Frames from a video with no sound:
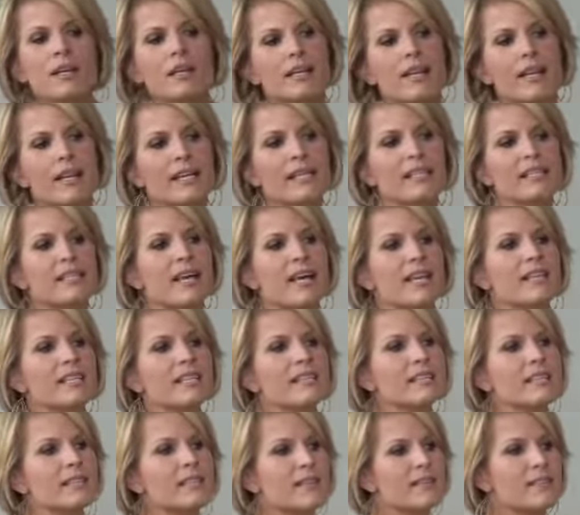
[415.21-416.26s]
Like I said,
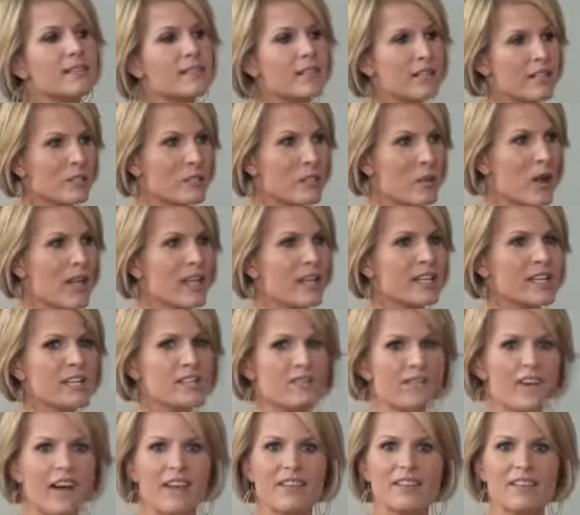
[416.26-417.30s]
it's 6 products,
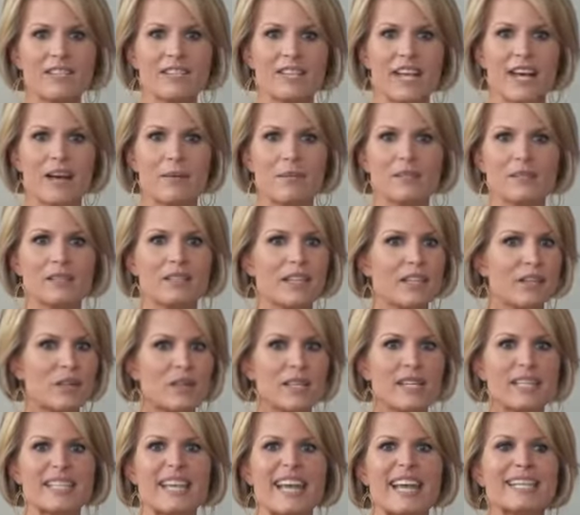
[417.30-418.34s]
5 steps.
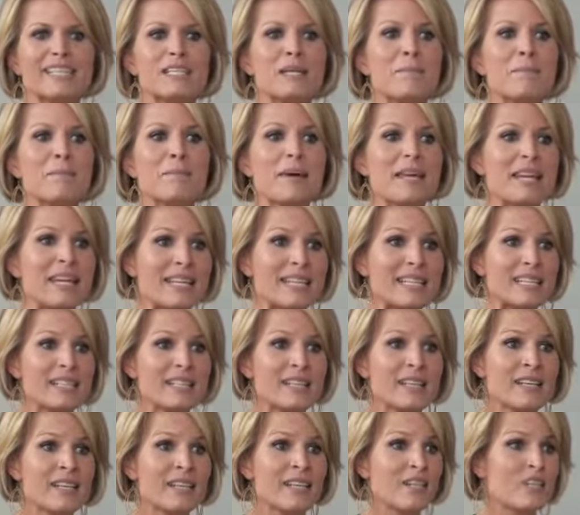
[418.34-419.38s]
Literally, it takes a minute
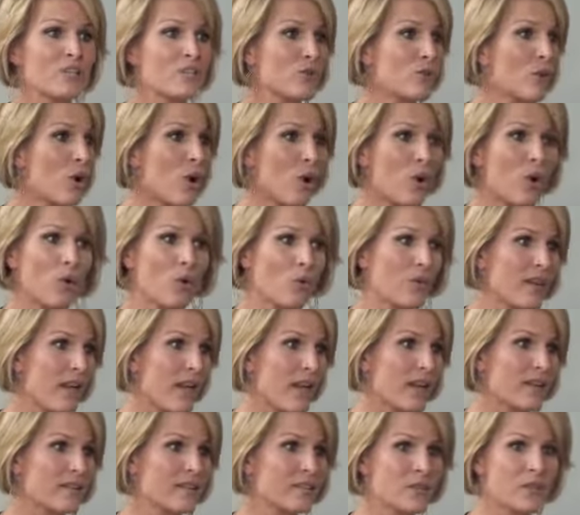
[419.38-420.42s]
to do the whole
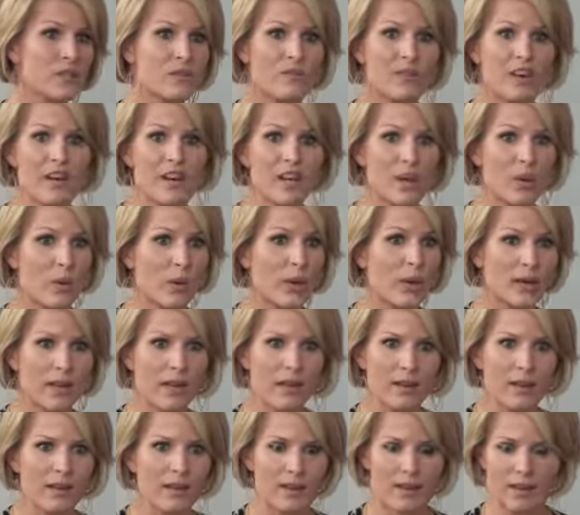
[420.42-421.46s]
thing. So it's very quick
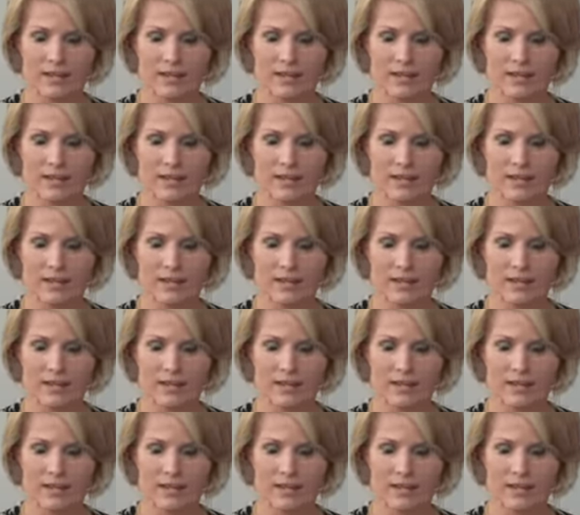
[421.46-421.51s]
and